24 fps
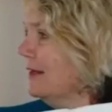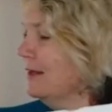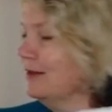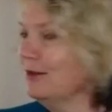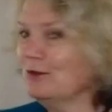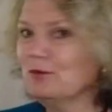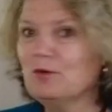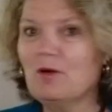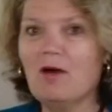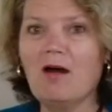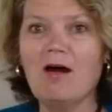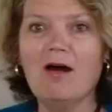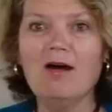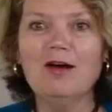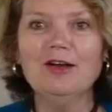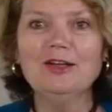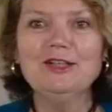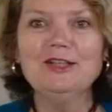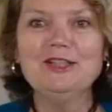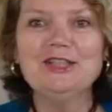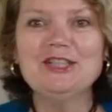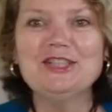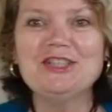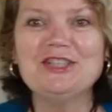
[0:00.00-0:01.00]
your
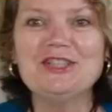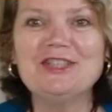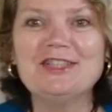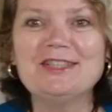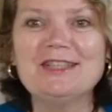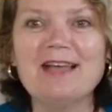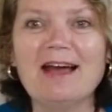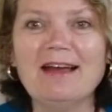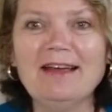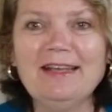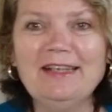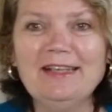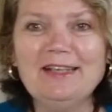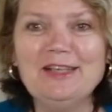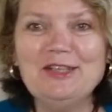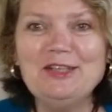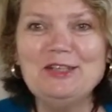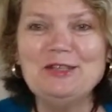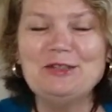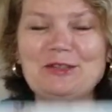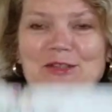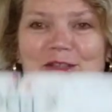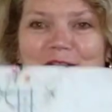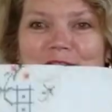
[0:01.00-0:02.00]
heart desire
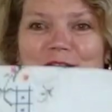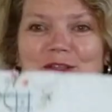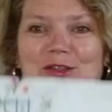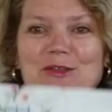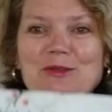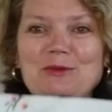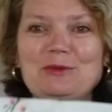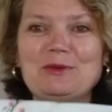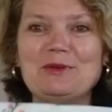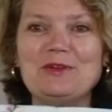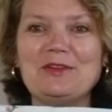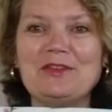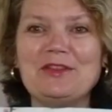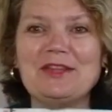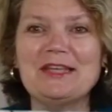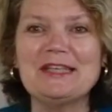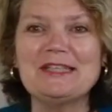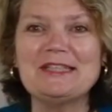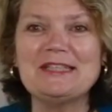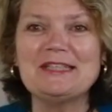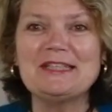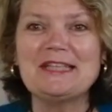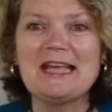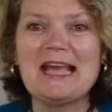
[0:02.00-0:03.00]
you can do with
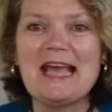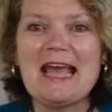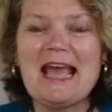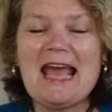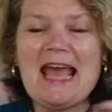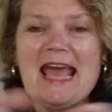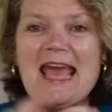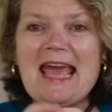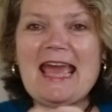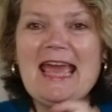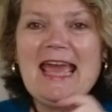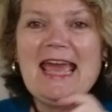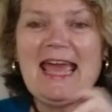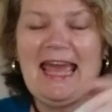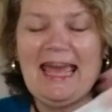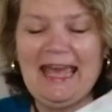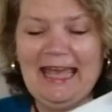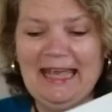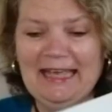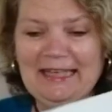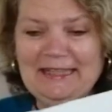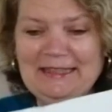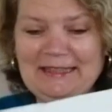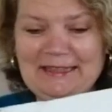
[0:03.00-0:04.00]
this.
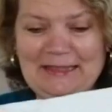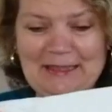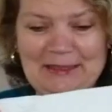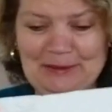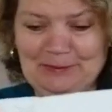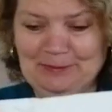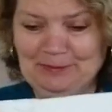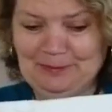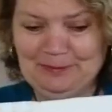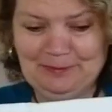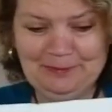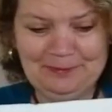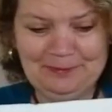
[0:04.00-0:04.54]
And